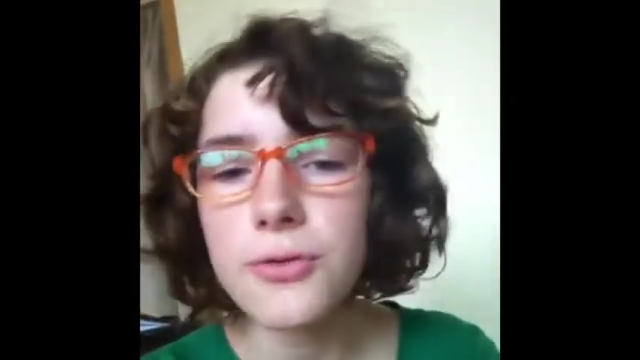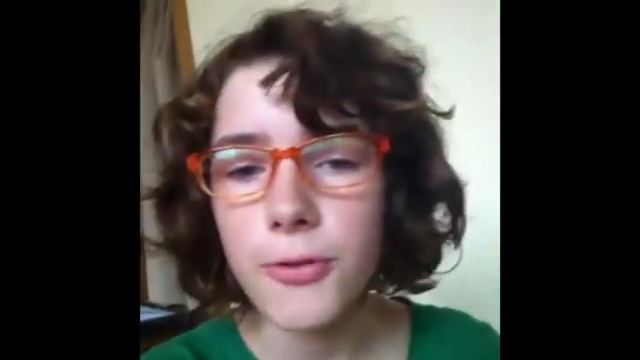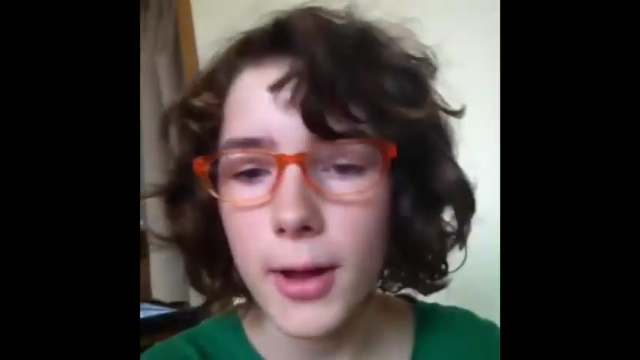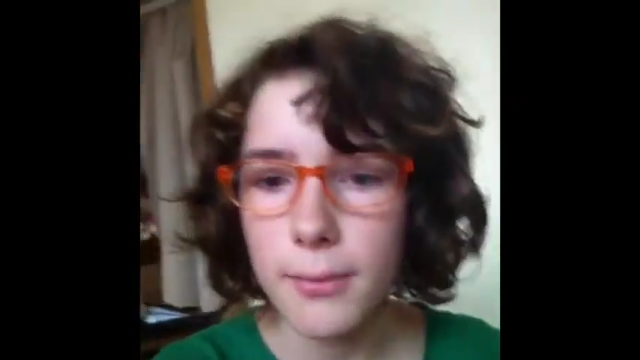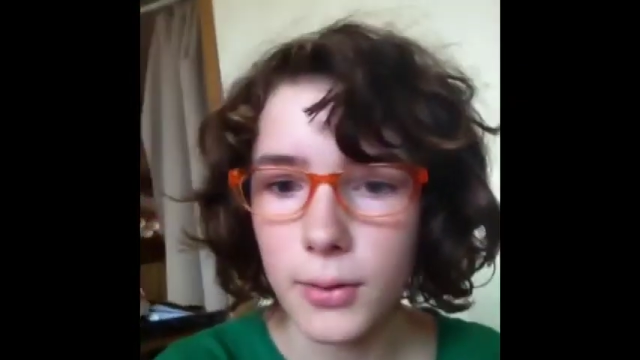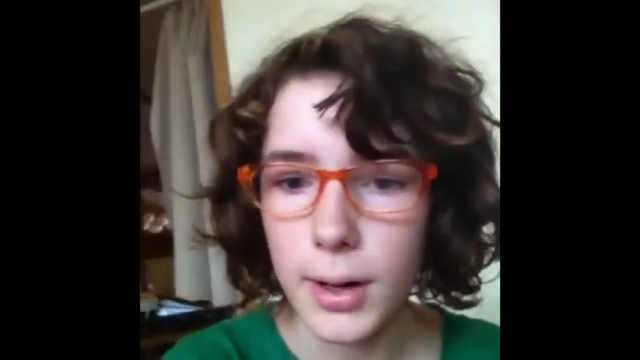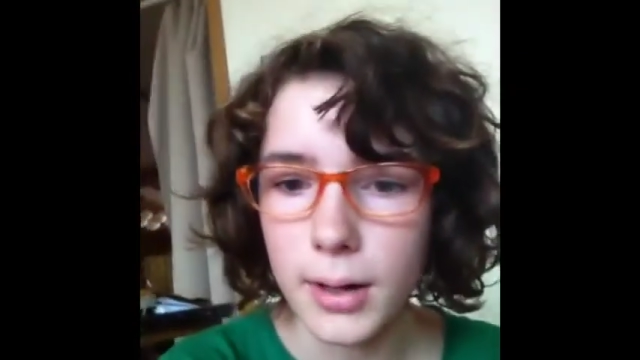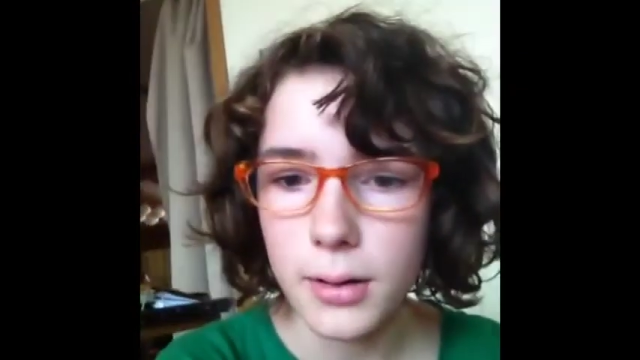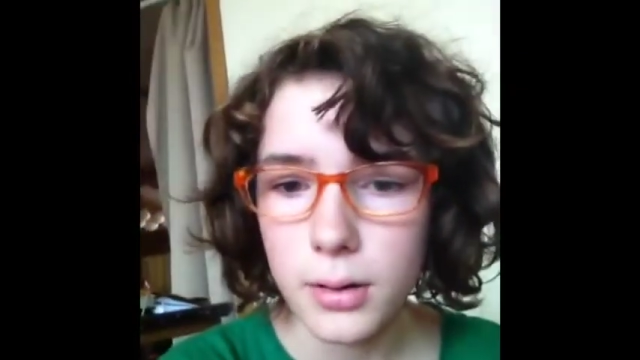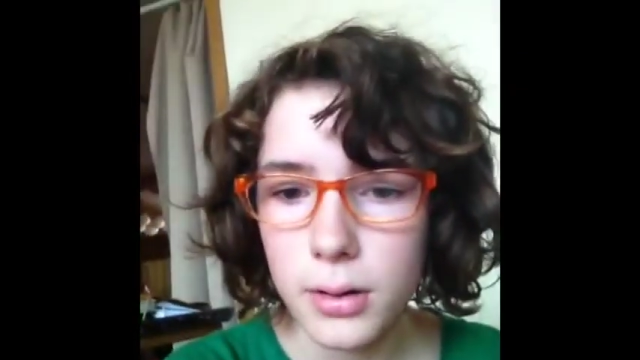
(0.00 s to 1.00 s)
your
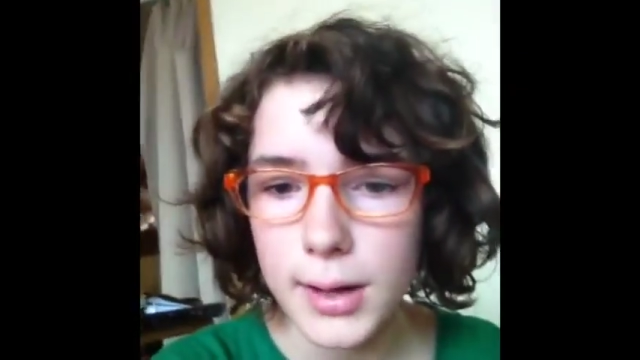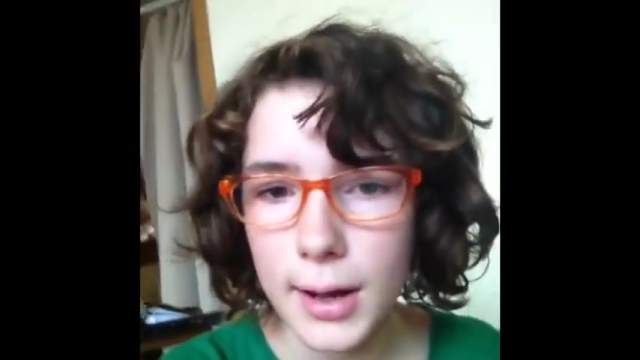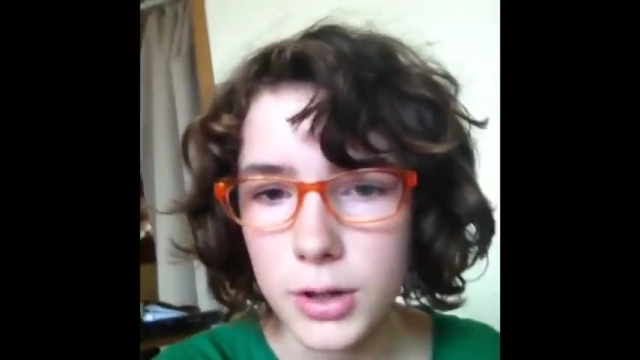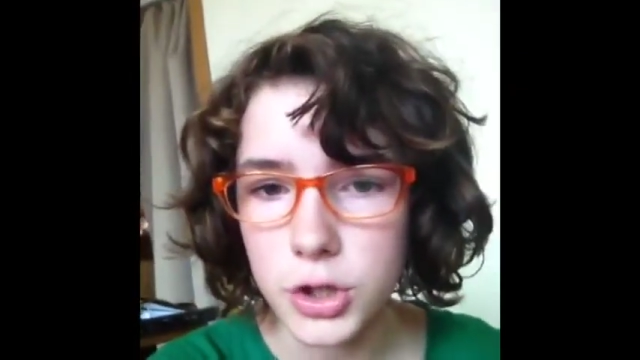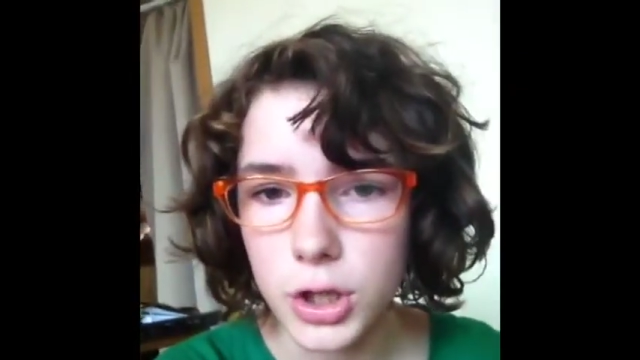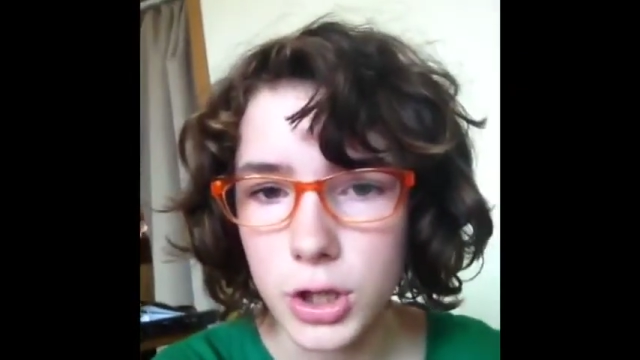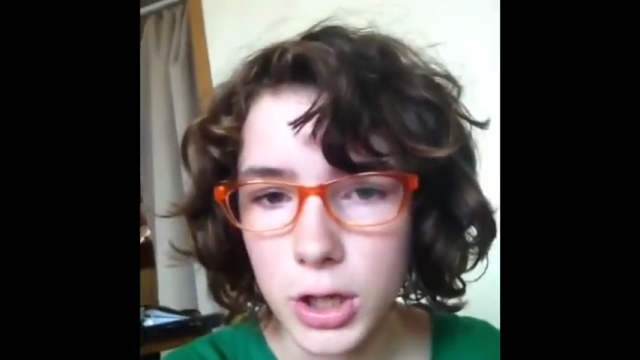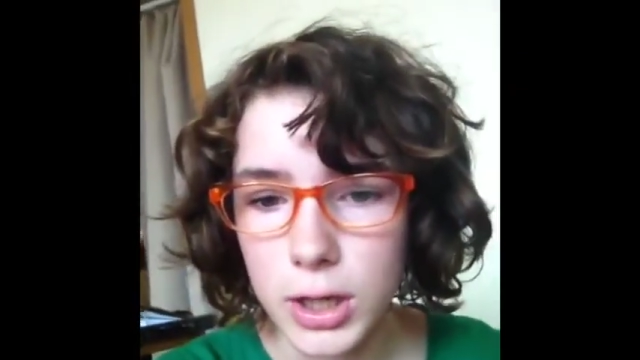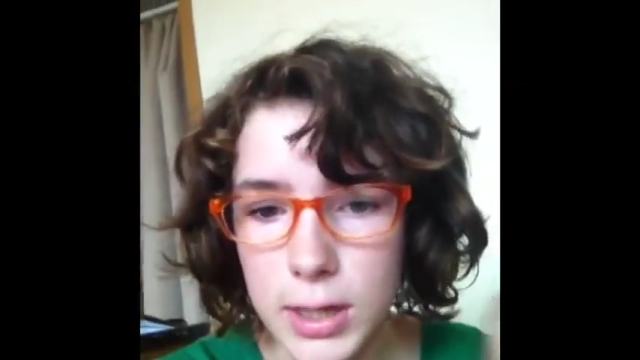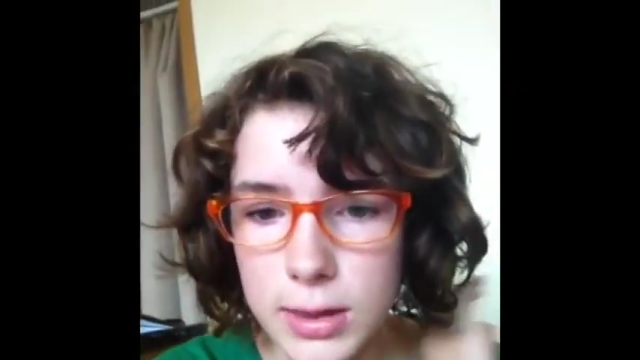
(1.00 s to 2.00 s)
favorite character
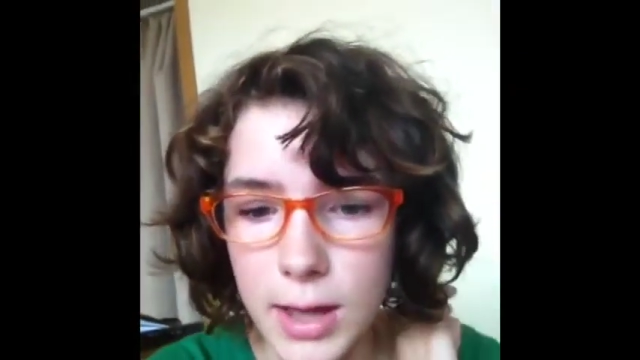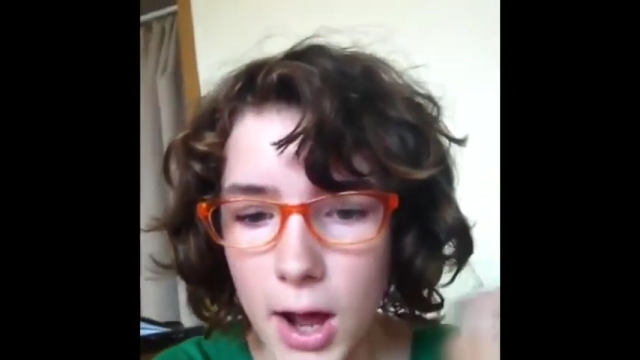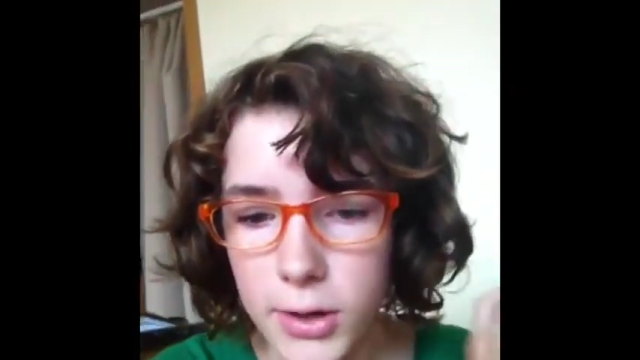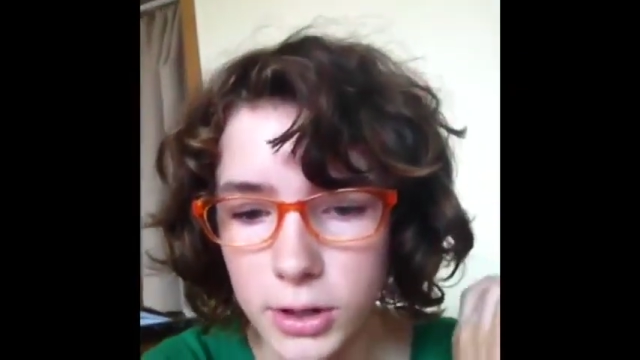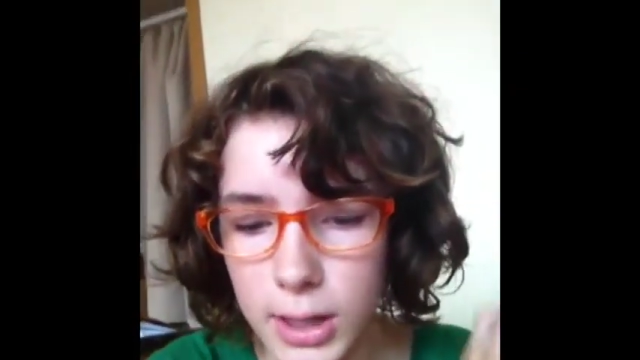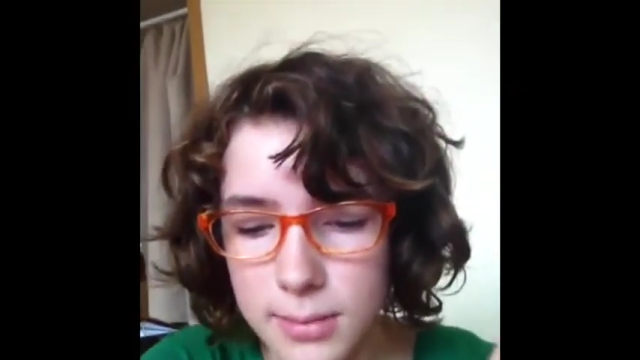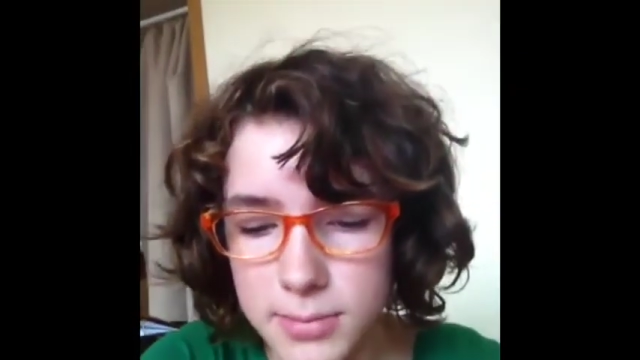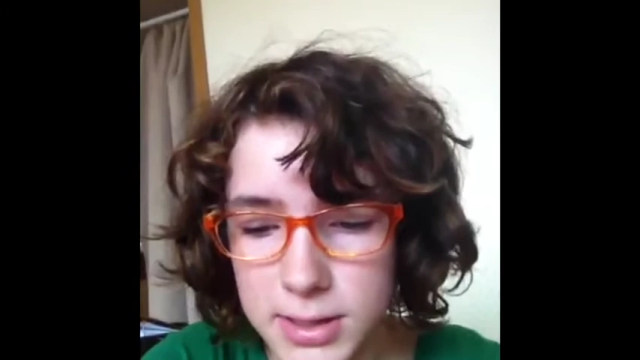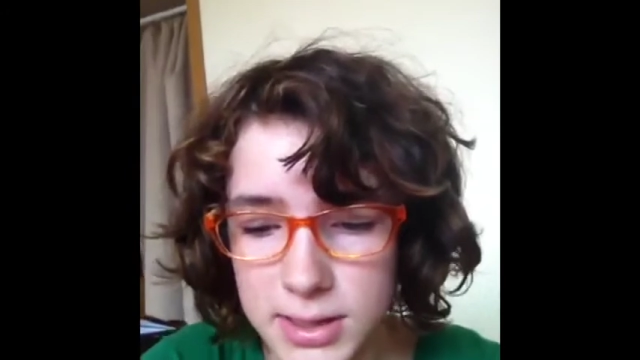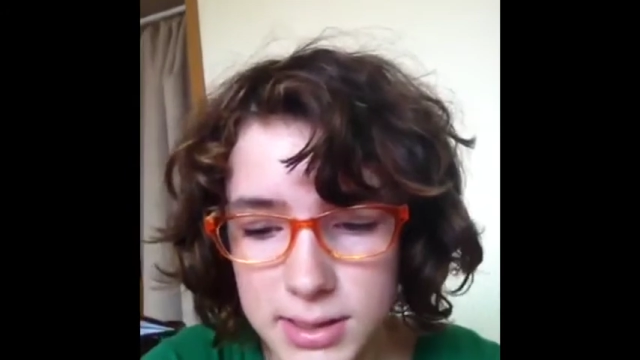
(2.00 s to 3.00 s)
in the Hunger
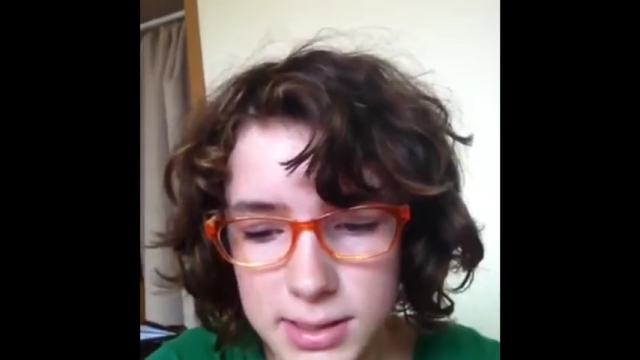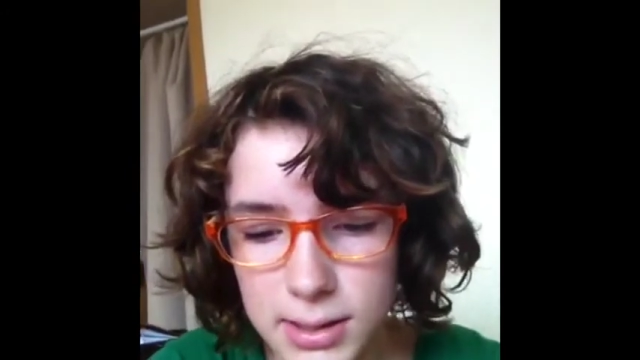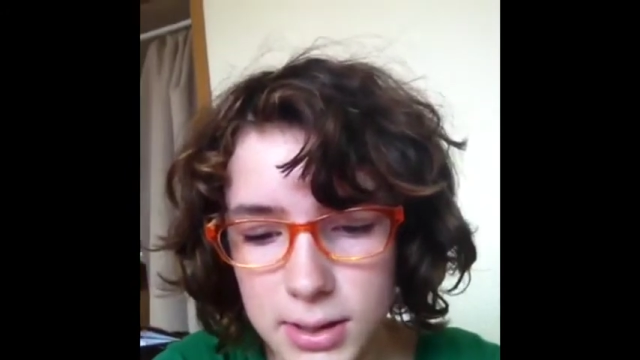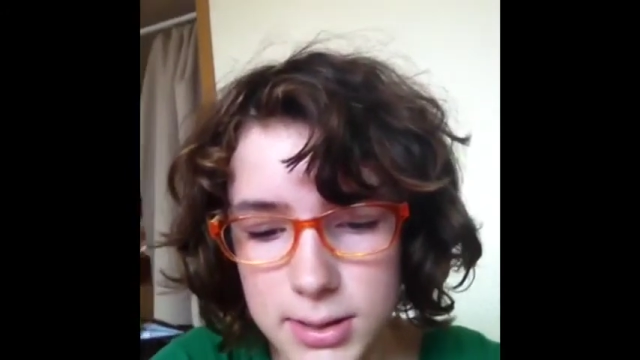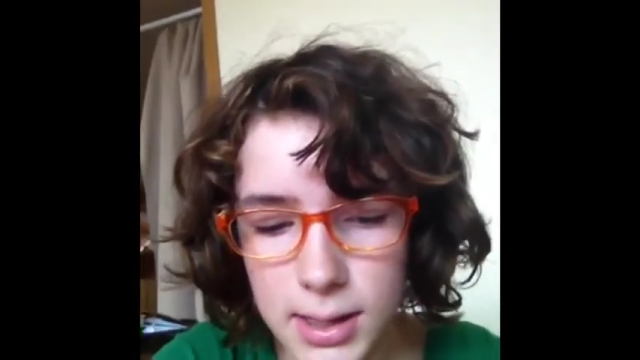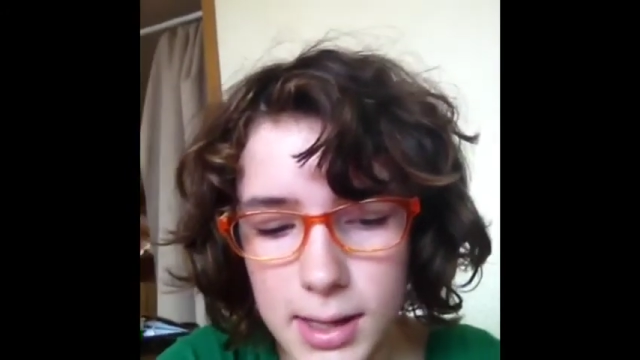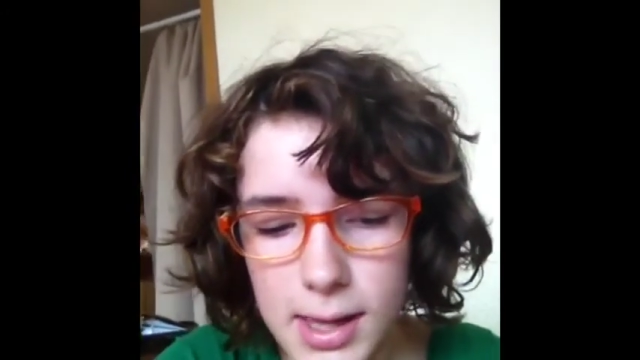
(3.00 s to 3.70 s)
Games series?